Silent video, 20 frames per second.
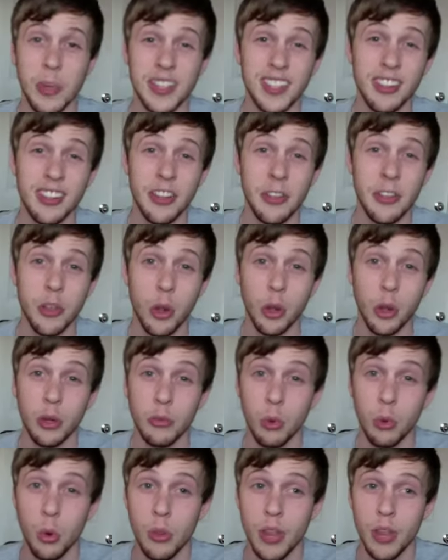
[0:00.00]
So basically, the
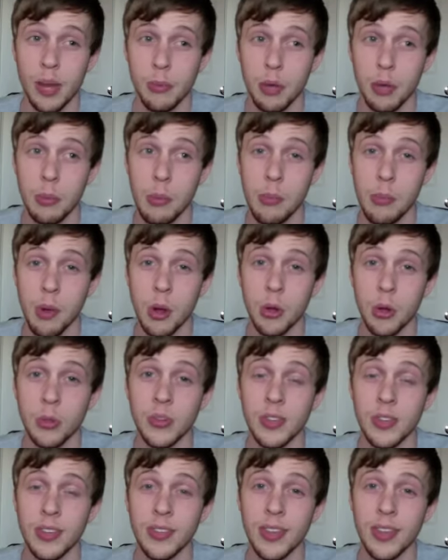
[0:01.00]
only rule that I'm going to
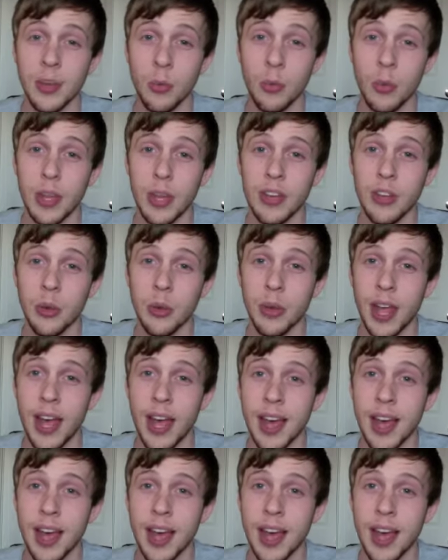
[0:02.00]
propose is that we don't